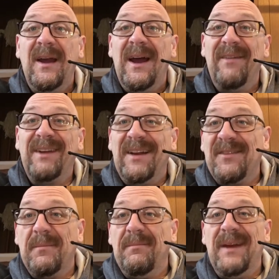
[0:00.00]
I've got
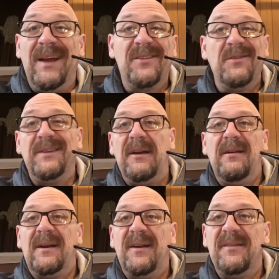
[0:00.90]
some
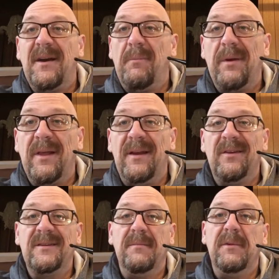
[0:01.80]
esotericas I'll probably
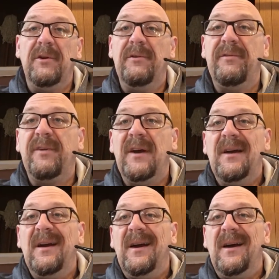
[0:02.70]
look to move,
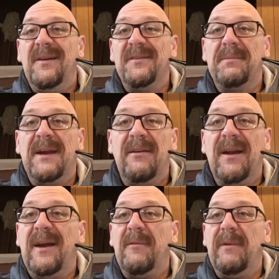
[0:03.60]
uh, some
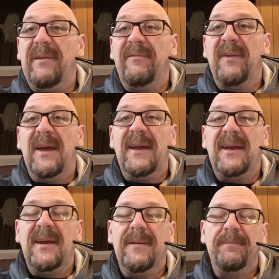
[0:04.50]
Carolina Red
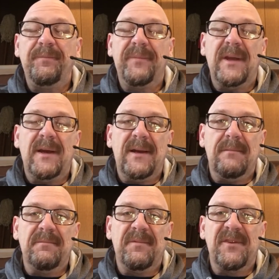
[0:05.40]
Flake,
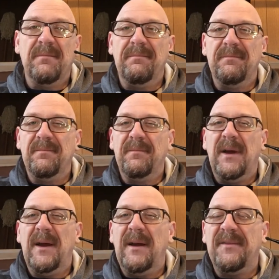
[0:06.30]
um, some
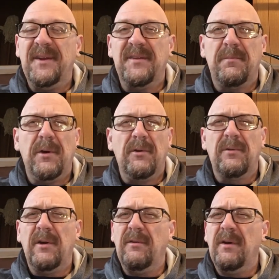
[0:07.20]
uh, Santa
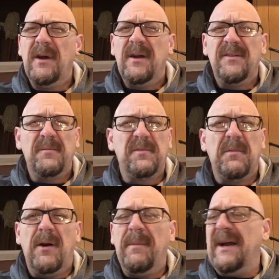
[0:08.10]
Pocro, some
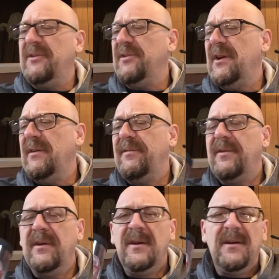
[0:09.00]
small batch stuff.
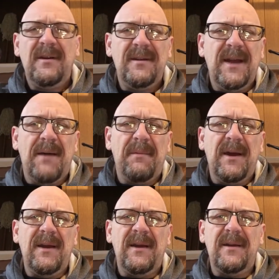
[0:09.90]
Not
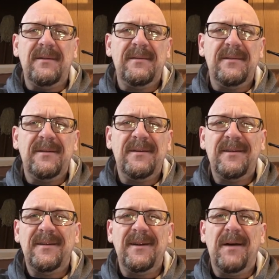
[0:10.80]
my, uh,
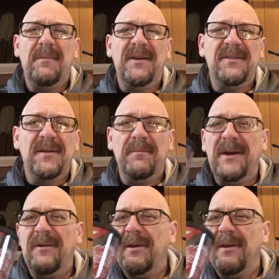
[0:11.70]
not my Sun Bear